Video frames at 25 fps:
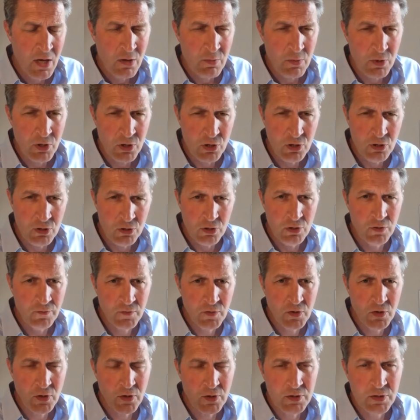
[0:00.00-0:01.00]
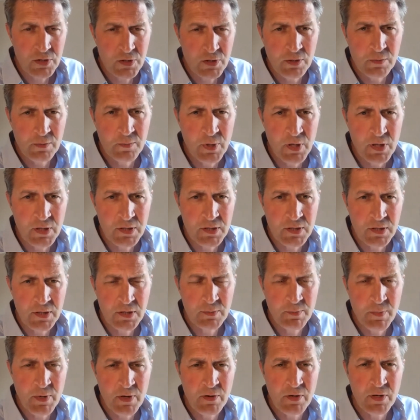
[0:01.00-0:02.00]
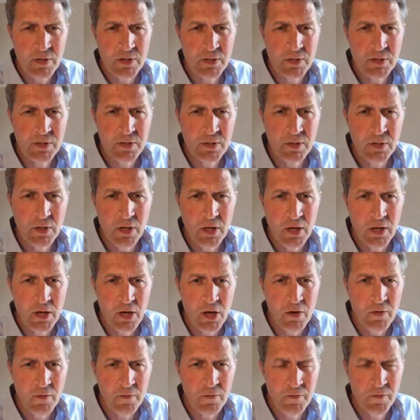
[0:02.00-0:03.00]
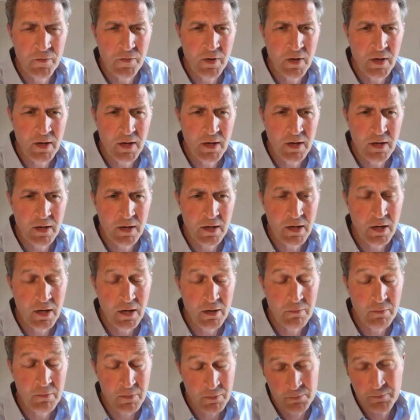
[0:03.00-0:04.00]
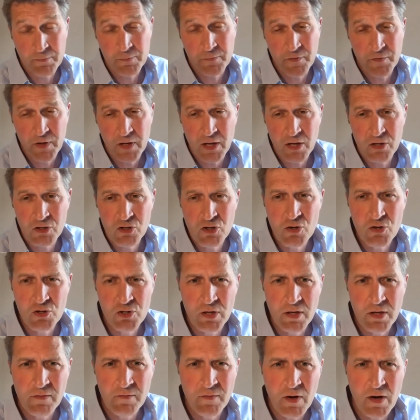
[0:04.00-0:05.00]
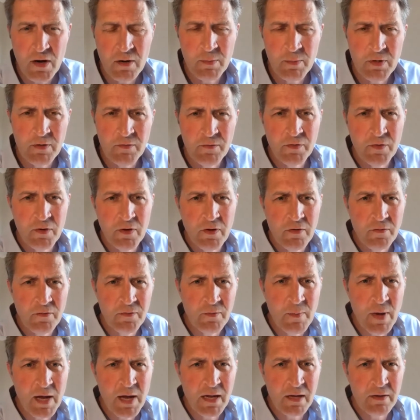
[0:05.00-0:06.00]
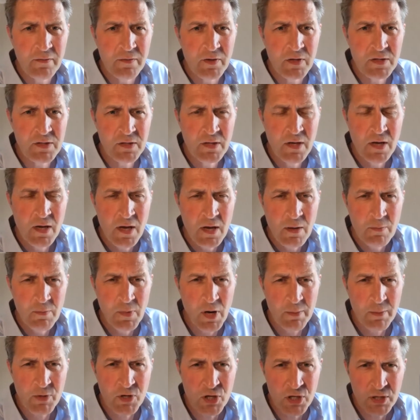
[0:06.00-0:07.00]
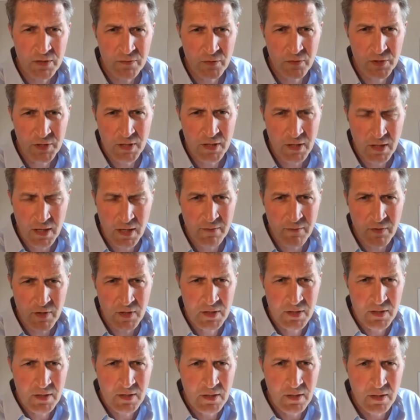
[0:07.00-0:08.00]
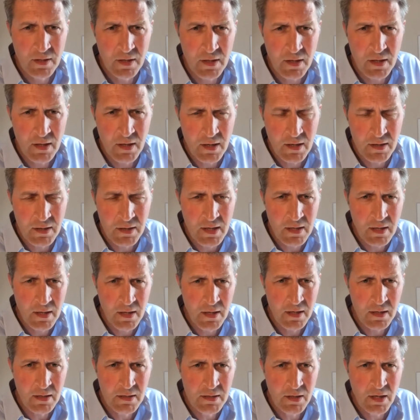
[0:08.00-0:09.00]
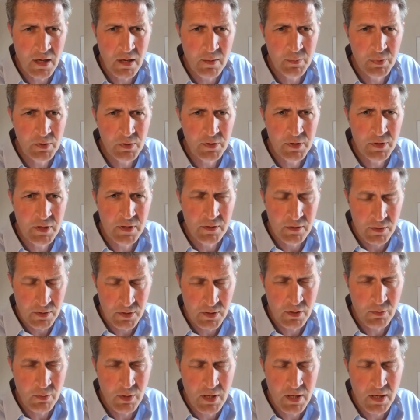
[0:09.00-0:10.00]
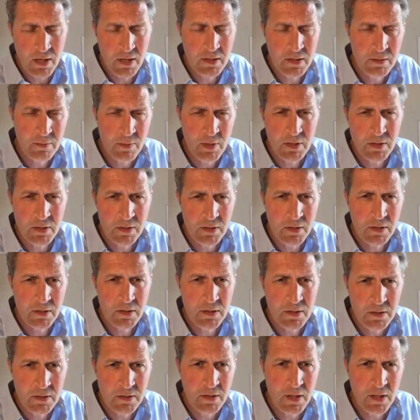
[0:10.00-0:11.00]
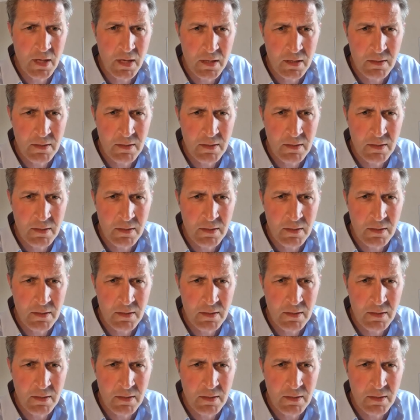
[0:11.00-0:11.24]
You've got some personal experience of in a fairly unusual environment for many of us. Might be useful to give us an example so we can get some insight into that.